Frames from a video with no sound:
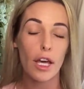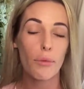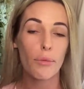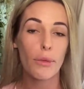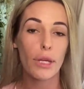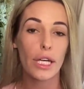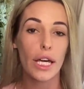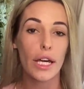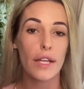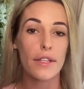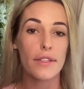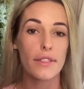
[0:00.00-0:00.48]

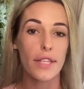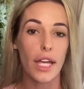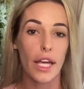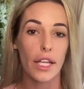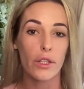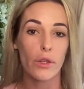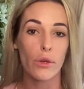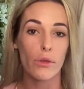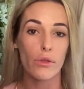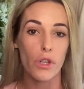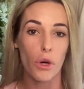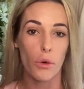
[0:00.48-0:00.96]
because
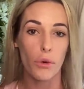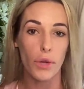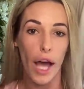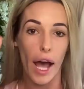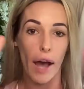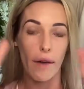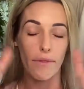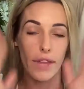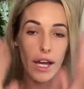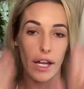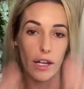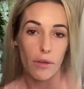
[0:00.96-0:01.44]
then you don't
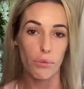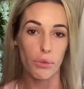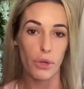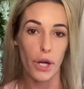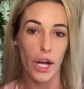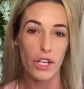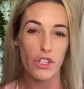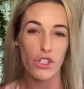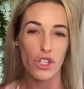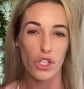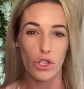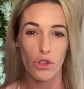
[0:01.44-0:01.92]
have that
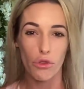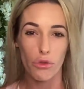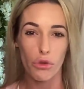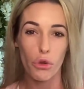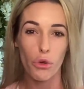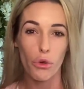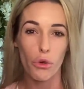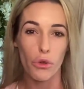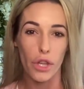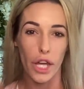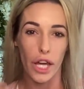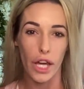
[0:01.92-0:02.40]
impression of
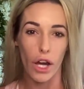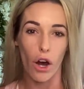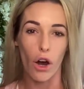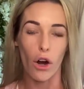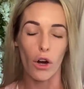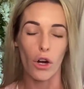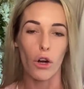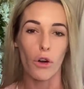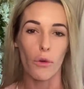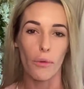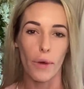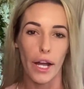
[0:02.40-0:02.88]
who they
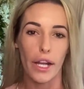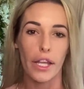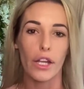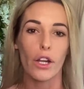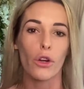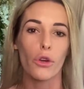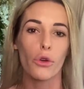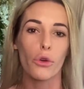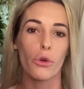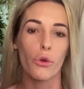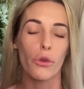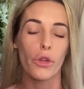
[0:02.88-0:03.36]
are already
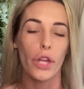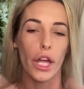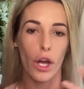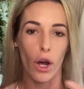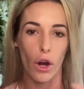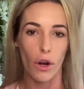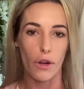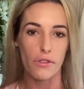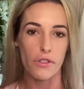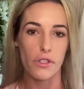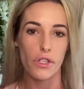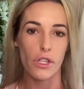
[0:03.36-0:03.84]
or who they
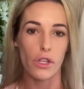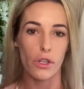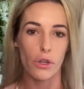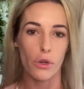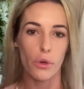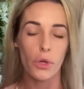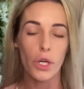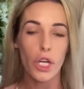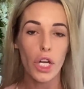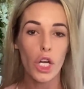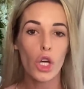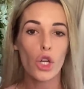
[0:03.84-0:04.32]
are to
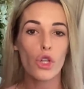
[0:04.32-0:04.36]
you.